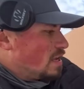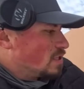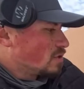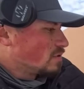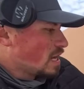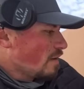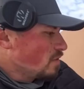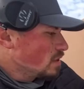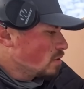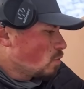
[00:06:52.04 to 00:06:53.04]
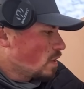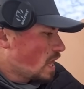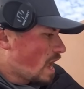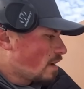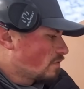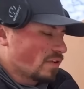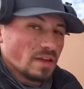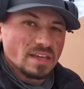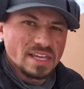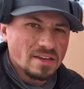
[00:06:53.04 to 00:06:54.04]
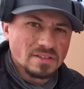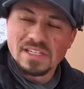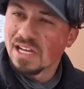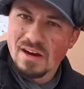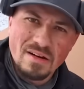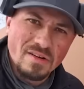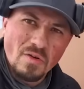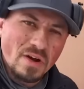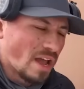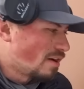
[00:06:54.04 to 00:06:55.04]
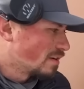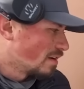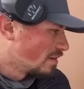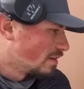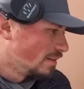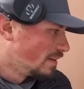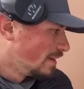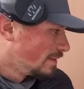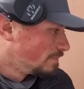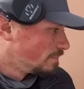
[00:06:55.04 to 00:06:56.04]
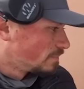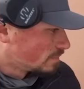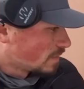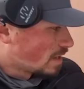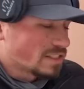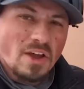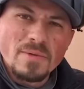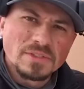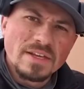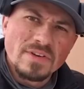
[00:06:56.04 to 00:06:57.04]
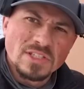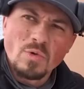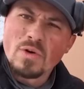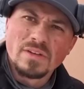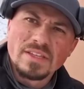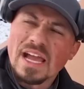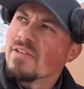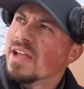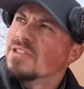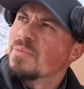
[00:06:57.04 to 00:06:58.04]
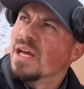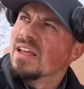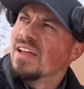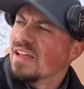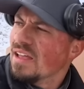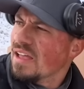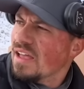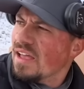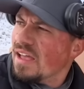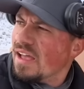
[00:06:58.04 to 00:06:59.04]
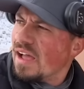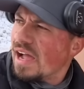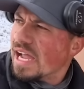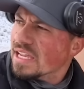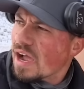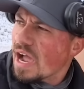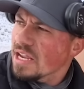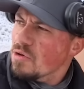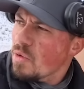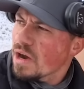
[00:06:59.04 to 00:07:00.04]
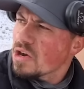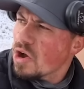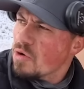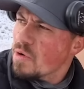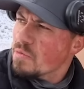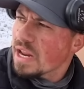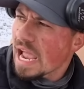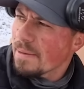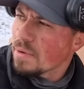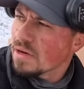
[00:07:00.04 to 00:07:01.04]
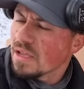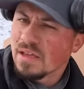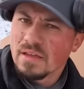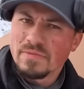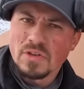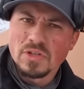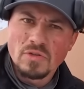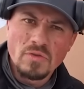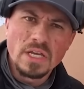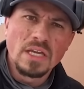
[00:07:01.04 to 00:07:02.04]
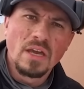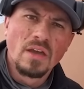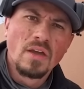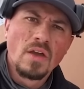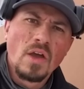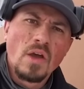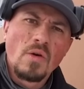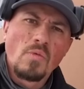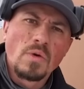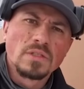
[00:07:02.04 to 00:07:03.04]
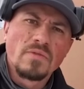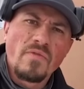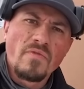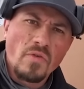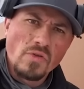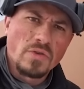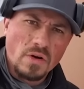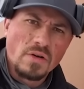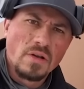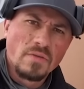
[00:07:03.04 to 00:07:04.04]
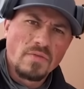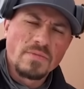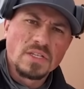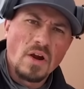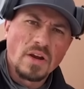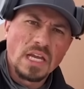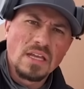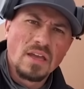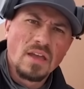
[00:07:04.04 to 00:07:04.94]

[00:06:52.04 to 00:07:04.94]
So definitely would have killed a deer or an elk or honestly almost even a squirrel at that range. But I kind of want to know what would happen if the tree was further from the target